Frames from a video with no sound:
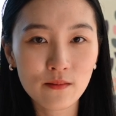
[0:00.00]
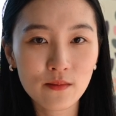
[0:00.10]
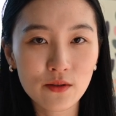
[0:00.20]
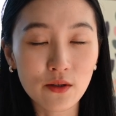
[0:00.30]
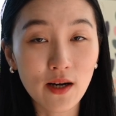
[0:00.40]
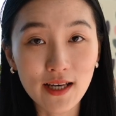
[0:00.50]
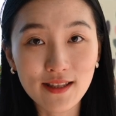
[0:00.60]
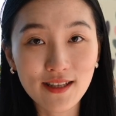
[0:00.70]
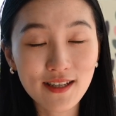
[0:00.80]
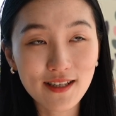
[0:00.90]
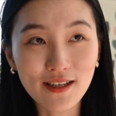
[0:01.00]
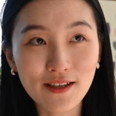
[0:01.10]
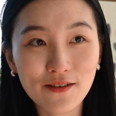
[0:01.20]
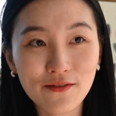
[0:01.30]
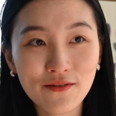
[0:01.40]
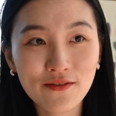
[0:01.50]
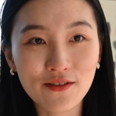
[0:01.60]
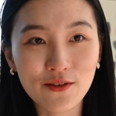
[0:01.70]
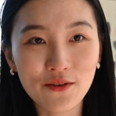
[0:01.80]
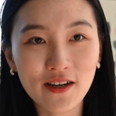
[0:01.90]
So I think if
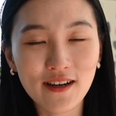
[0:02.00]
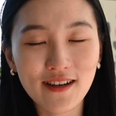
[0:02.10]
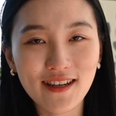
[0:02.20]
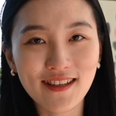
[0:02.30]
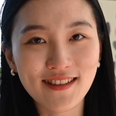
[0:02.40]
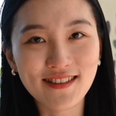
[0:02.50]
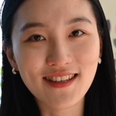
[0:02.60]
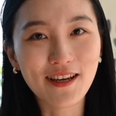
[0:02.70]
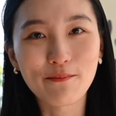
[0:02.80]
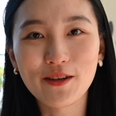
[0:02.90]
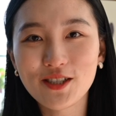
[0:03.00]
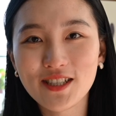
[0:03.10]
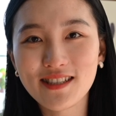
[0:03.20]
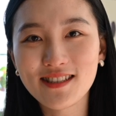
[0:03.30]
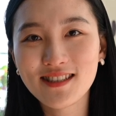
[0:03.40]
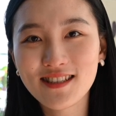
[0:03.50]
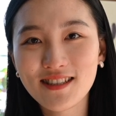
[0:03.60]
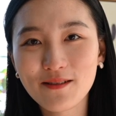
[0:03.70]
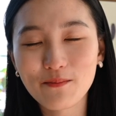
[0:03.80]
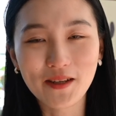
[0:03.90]
you are an ambitious
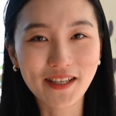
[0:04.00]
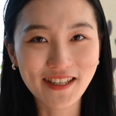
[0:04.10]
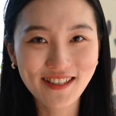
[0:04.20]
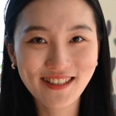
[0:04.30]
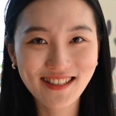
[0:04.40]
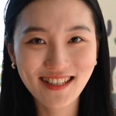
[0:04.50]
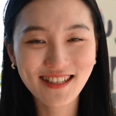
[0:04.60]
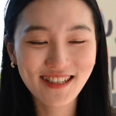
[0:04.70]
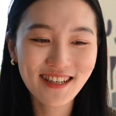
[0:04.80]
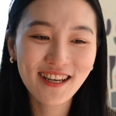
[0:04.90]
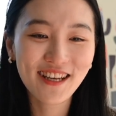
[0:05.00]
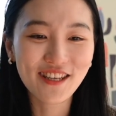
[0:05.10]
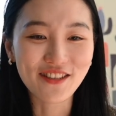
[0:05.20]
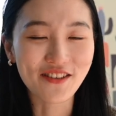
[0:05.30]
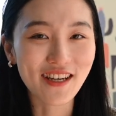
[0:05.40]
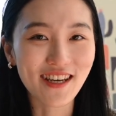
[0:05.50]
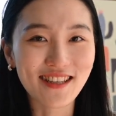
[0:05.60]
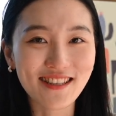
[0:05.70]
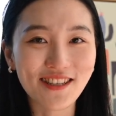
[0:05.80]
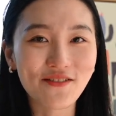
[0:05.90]
beginner knitter, you
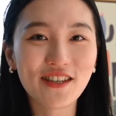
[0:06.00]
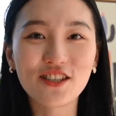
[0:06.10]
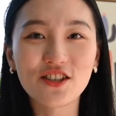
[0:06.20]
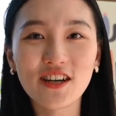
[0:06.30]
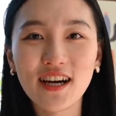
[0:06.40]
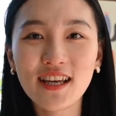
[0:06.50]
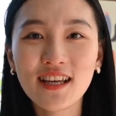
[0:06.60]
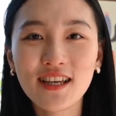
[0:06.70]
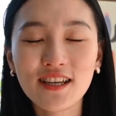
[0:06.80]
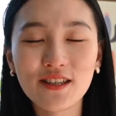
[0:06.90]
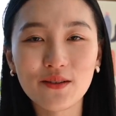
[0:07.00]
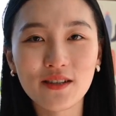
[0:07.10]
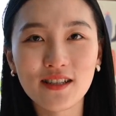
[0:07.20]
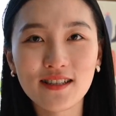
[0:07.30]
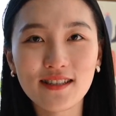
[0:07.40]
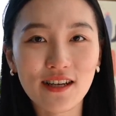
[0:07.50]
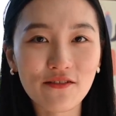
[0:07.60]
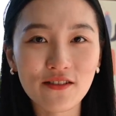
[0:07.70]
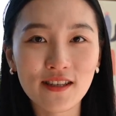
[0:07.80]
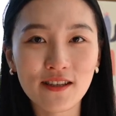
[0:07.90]
can give it a try. You will
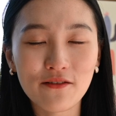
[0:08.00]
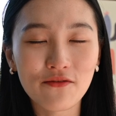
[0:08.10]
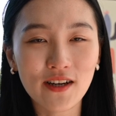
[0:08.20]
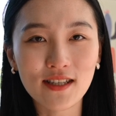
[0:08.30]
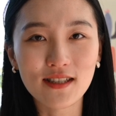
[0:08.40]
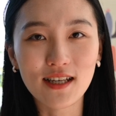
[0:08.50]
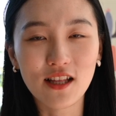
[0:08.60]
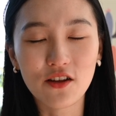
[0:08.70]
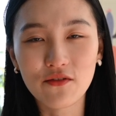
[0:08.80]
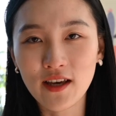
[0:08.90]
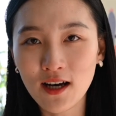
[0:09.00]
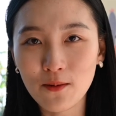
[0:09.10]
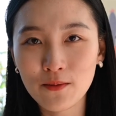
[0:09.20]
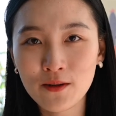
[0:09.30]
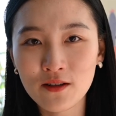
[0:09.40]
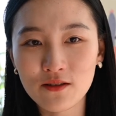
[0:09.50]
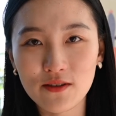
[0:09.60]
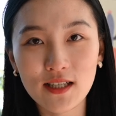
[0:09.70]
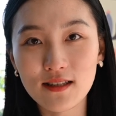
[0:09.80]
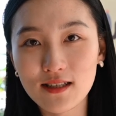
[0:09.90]
definitely find a lot of help
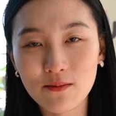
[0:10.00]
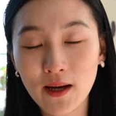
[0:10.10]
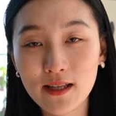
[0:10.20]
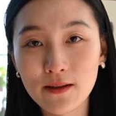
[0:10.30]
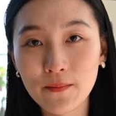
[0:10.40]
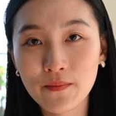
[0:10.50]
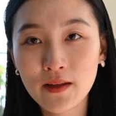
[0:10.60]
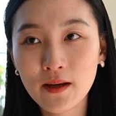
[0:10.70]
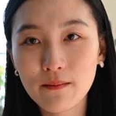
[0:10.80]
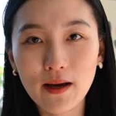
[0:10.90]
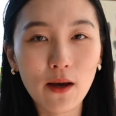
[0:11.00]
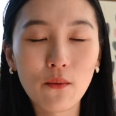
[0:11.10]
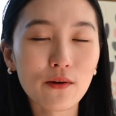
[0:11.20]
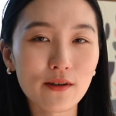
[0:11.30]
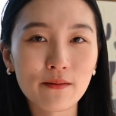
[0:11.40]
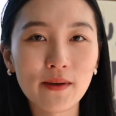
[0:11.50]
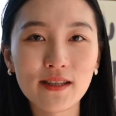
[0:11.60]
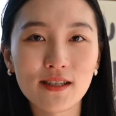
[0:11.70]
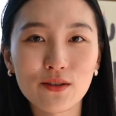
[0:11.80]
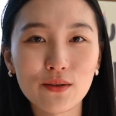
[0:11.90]
reading this pattern, but I won't
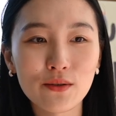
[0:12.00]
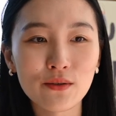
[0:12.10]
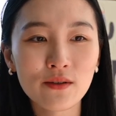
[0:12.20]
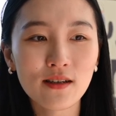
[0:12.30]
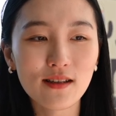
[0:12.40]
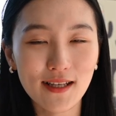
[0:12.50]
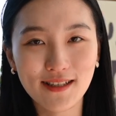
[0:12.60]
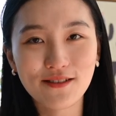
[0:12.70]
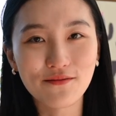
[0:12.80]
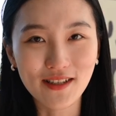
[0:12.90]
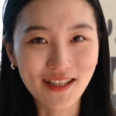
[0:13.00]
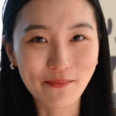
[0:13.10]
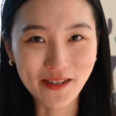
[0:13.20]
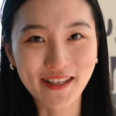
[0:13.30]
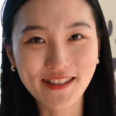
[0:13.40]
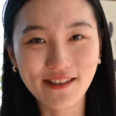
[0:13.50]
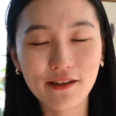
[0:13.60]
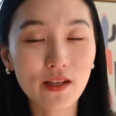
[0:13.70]
recommend it to like really beginner.